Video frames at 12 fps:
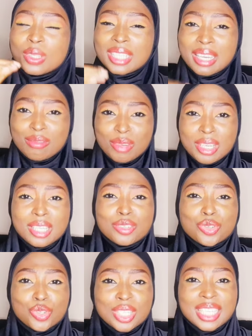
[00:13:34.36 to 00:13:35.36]
I really
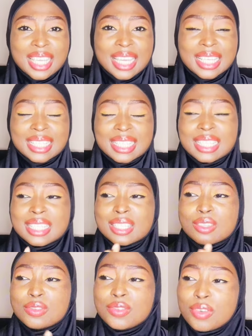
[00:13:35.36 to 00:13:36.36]
truly get is
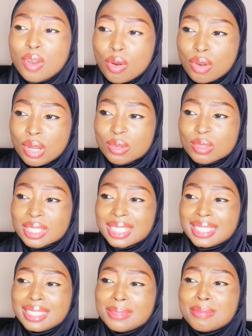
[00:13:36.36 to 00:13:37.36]
the florals,
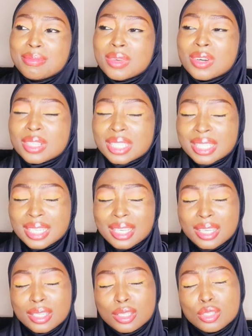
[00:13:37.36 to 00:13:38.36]
the musk,
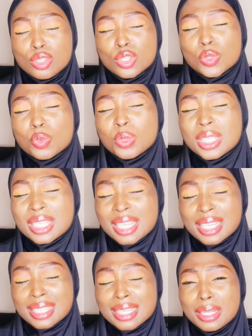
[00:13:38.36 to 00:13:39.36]
the
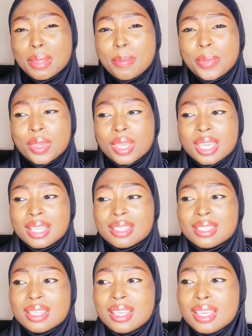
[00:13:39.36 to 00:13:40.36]
sweetness, the
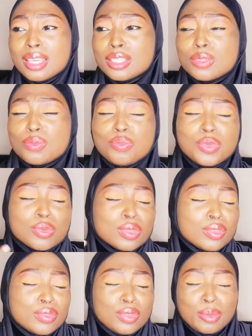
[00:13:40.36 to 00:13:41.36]
pears. It's
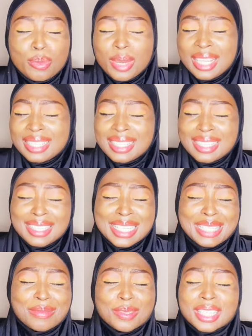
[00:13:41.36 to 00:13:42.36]
beautifully blended. It
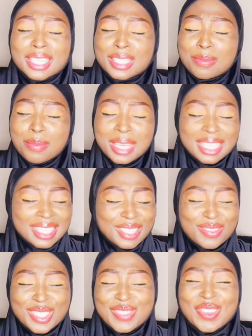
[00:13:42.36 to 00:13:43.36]
smells
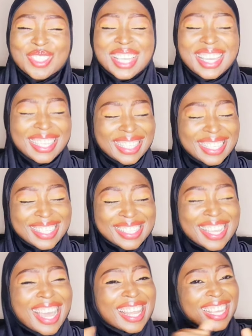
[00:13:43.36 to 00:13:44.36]
expensive. It smells high class.
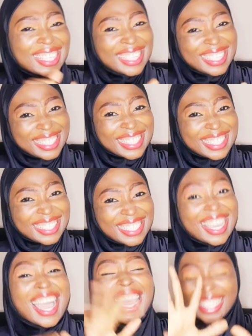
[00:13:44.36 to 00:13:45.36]
I like it.
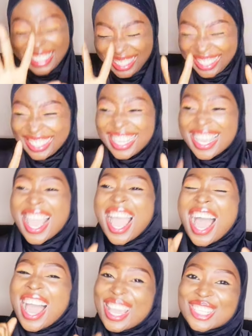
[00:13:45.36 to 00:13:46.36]
I
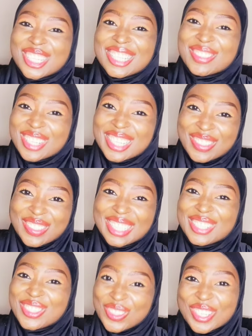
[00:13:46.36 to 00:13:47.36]
actually really,
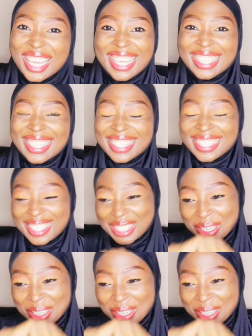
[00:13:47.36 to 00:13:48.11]
really do like this.